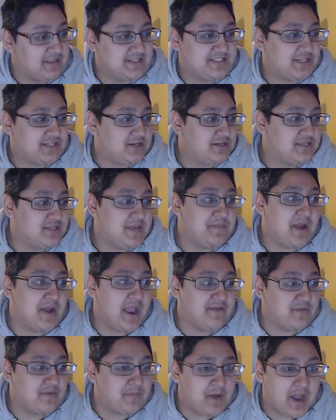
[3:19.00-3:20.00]
install. It might
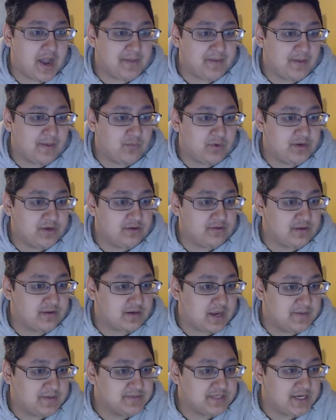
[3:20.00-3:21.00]
have a pop-up window
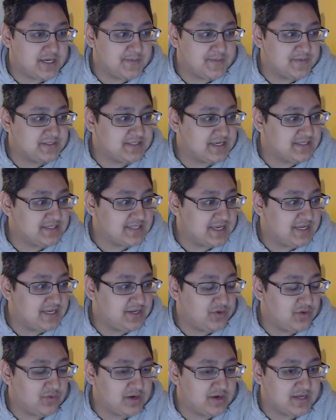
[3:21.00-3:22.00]
that comes up and says, hey,
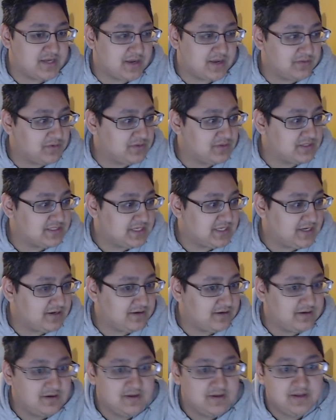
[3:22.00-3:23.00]
do you want to download this
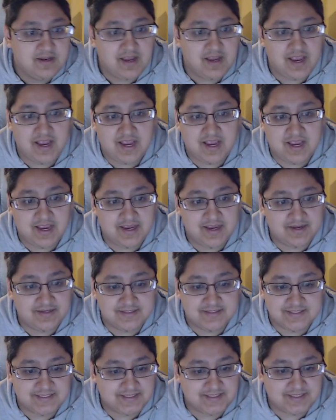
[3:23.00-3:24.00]
here? And
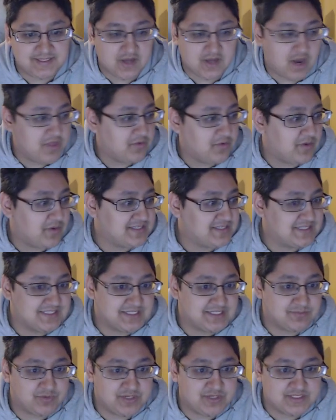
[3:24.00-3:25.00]
it's otherwise
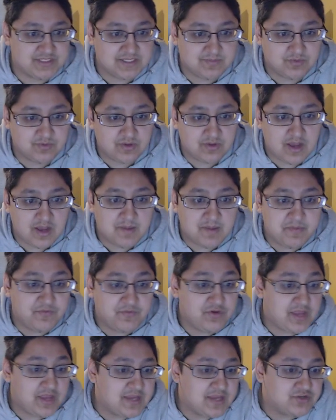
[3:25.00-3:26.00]
it's just pretty simple. Um,
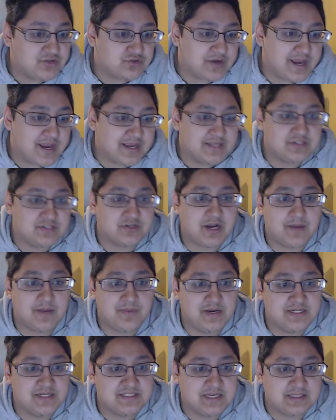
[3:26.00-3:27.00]
if you can't drag and
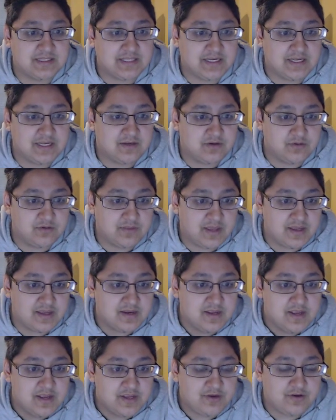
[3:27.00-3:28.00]
drop it, it's not letting you do
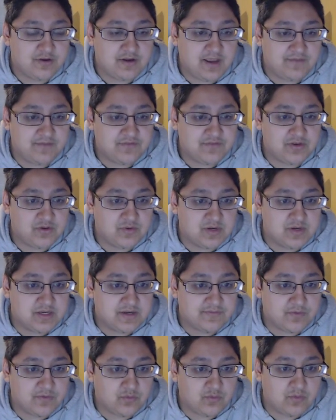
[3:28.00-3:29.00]
that. You're gonna have to do it a
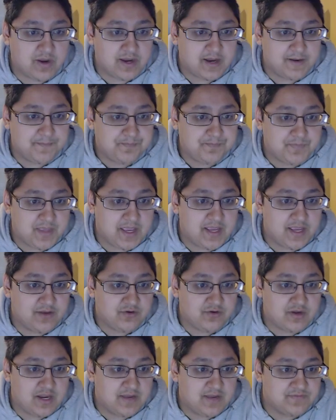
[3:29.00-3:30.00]
different way, and
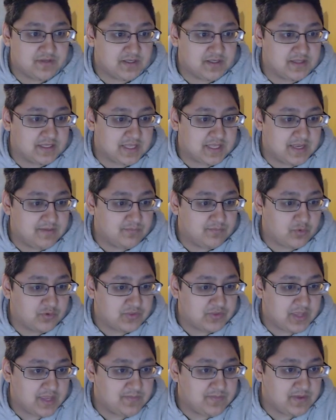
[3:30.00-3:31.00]
you're gonna have to like
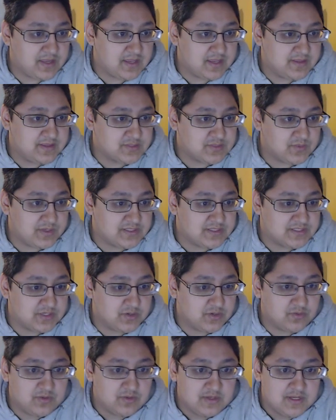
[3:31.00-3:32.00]
import the A P K this way.
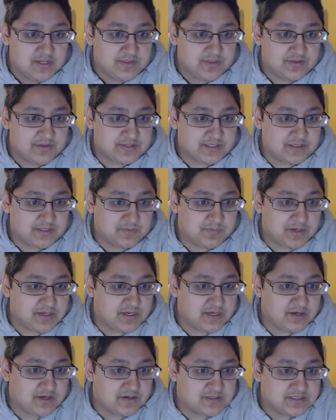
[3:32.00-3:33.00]
So there's a little
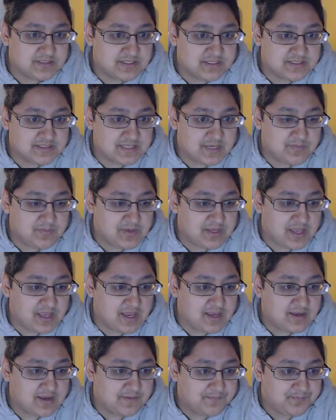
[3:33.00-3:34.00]
button here that says A P
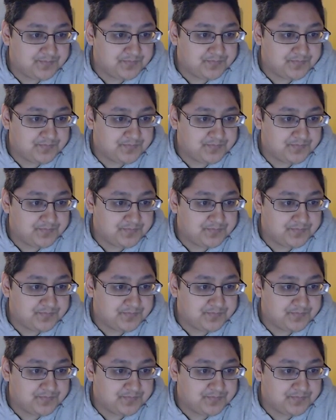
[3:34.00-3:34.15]
K.